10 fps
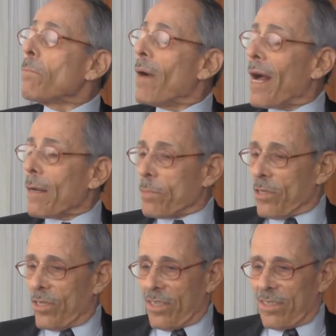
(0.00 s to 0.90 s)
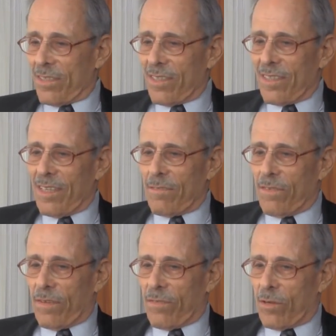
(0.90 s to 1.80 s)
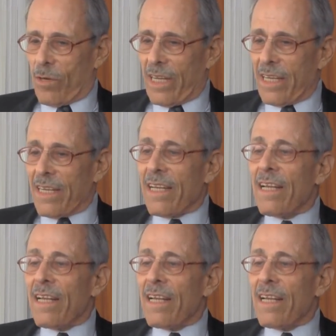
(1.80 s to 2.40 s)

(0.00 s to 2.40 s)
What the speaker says: popular in 5th grade.